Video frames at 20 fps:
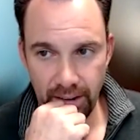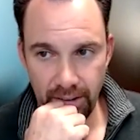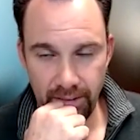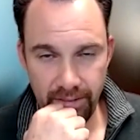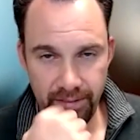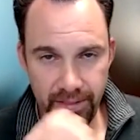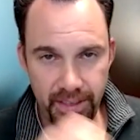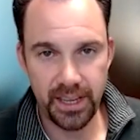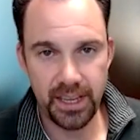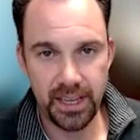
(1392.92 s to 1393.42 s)

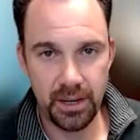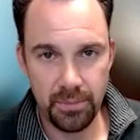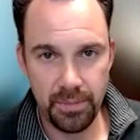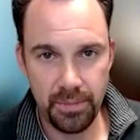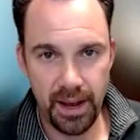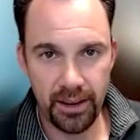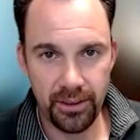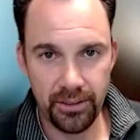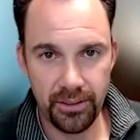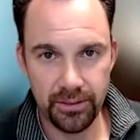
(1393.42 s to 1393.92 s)
thinking
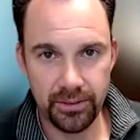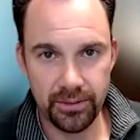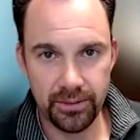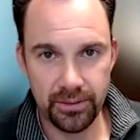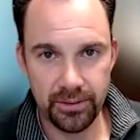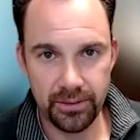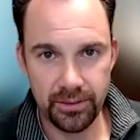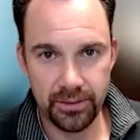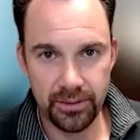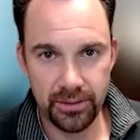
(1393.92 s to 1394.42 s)
about
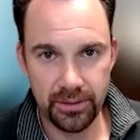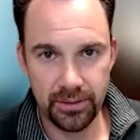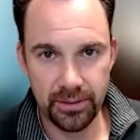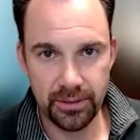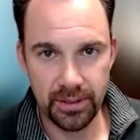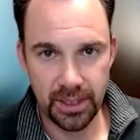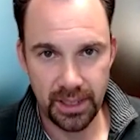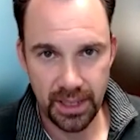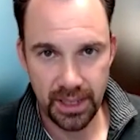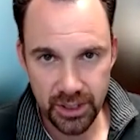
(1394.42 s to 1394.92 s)

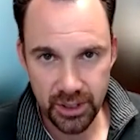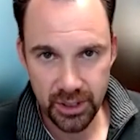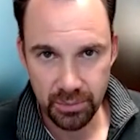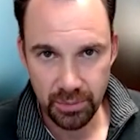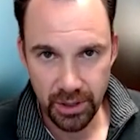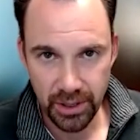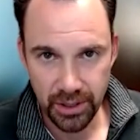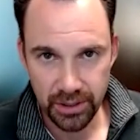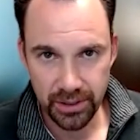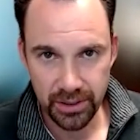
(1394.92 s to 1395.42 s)
the
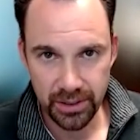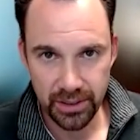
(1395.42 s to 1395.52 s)
customer.